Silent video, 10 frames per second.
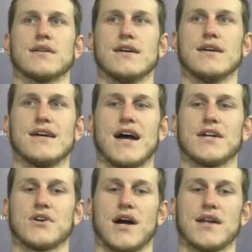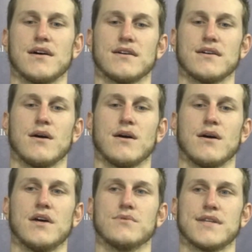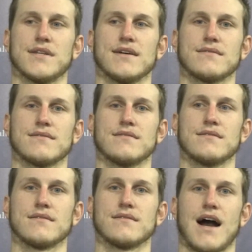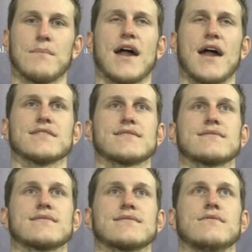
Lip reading: And I try to come in with that. I'm not as